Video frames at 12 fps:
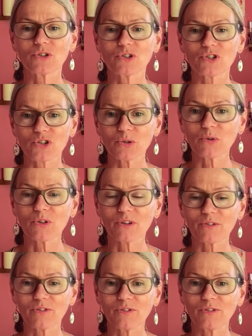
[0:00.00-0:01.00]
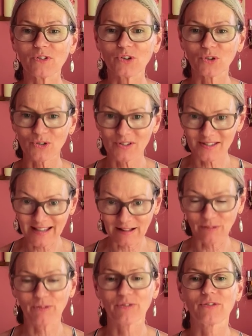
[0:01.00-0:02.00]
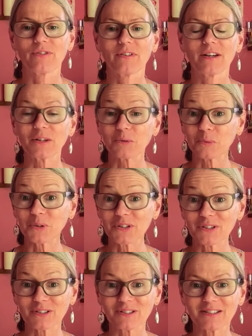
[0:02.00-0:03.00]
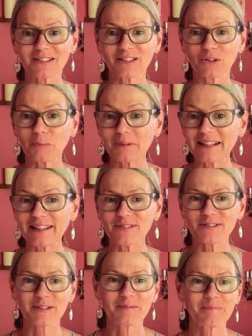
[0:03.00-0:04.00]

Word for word: truth of yourself and the world and your beliefs.